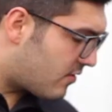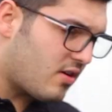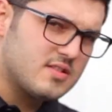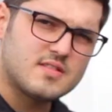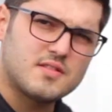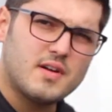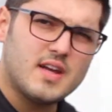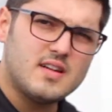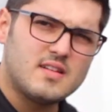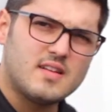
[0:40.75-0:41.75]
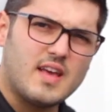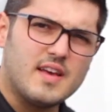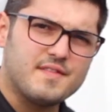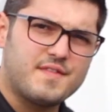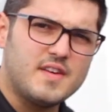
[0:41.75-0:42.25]
across the thread
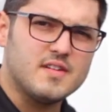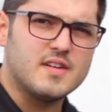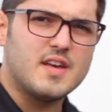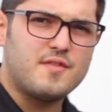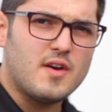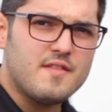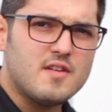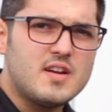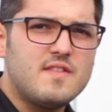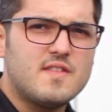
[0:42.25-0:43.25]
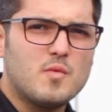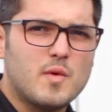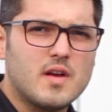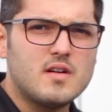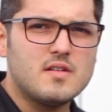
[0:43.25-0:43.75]
and feel if you have uneven
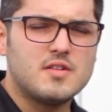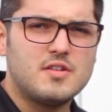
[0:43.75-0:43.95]
wear,